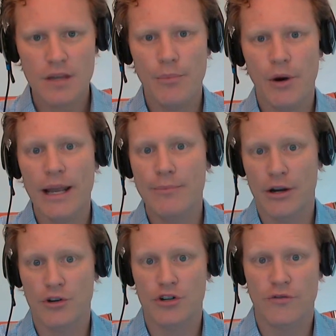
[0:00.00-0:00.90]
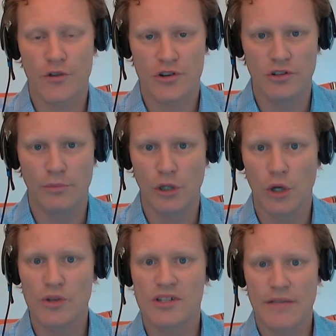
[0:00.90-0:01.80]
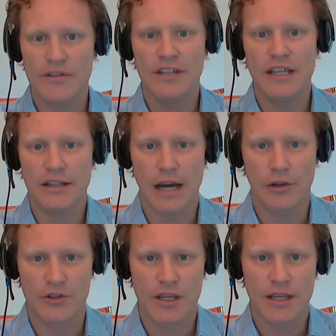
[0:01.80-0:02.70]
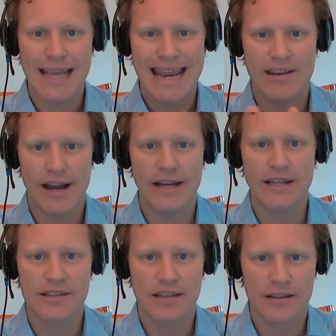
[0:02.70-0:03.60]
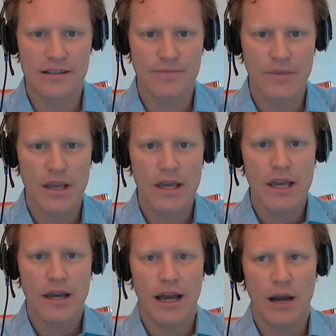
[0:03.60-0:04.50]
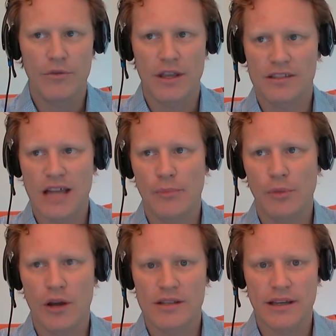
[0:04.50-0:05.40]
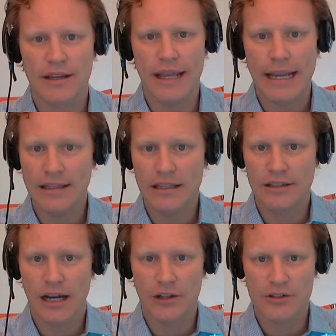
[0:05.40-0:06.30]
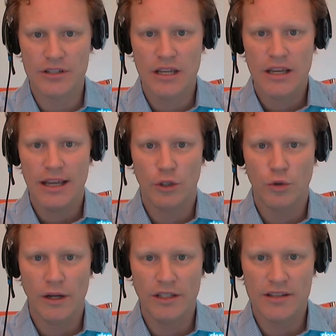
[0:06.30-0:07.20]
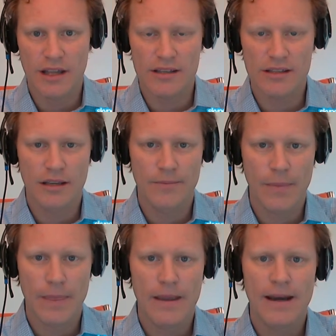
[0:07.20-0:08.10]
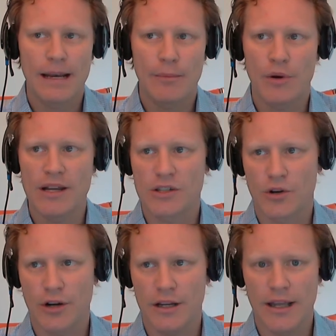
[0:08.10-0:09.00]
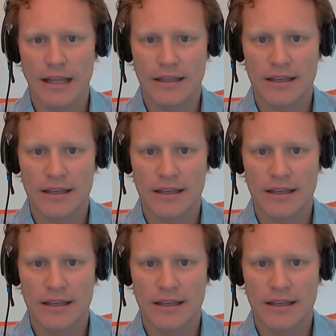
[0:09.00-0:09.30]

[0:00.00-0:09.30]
upon a bearish reversal below $17.90 with a stop loss at $18.20 and a price target at